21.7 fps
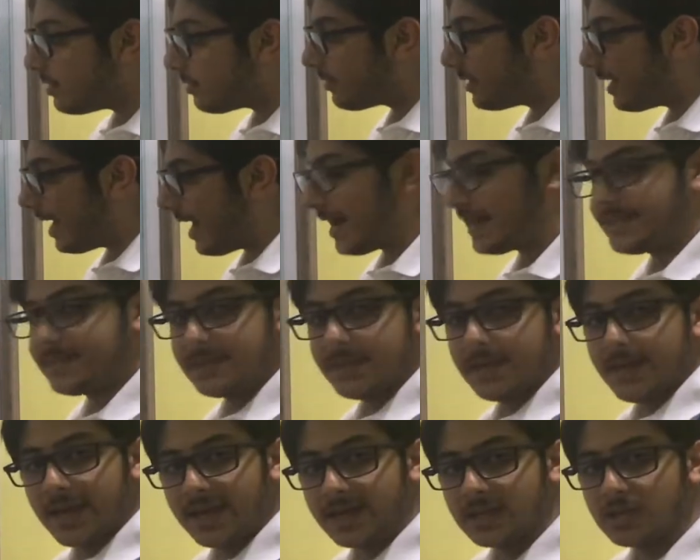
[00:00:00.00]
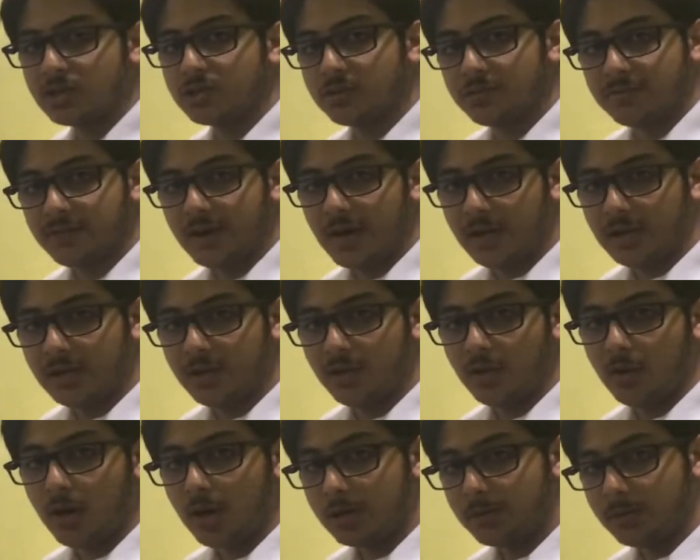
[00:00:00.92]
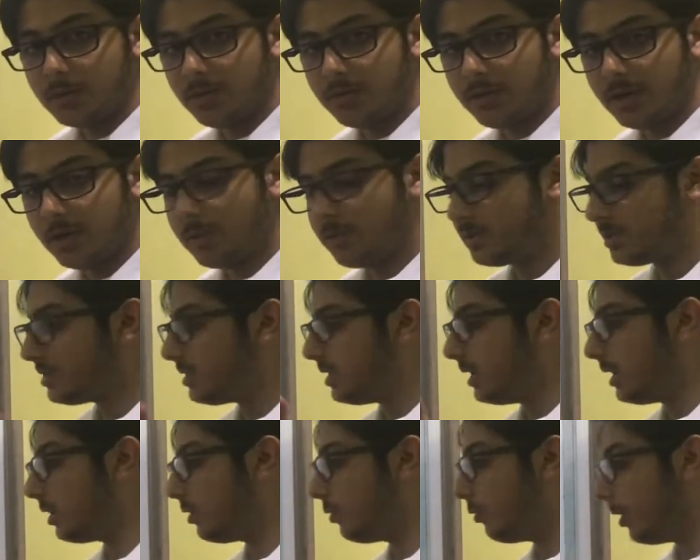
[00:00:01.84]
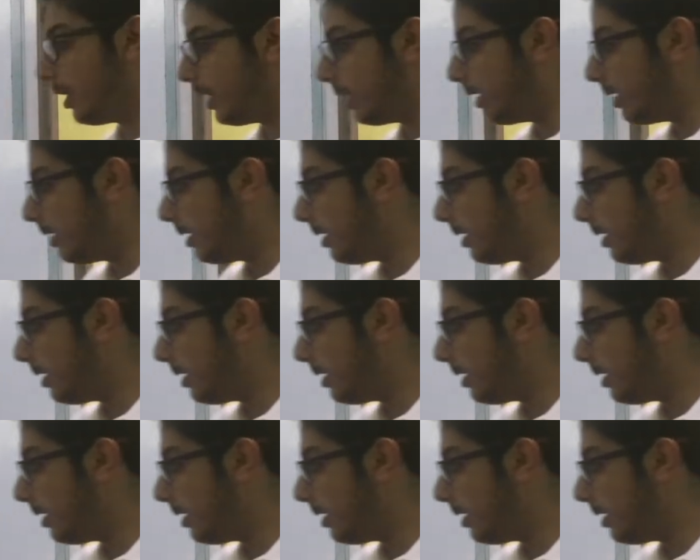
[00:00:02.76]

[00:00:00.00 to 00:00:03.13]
of that extra value. How do we do that? You just take it away.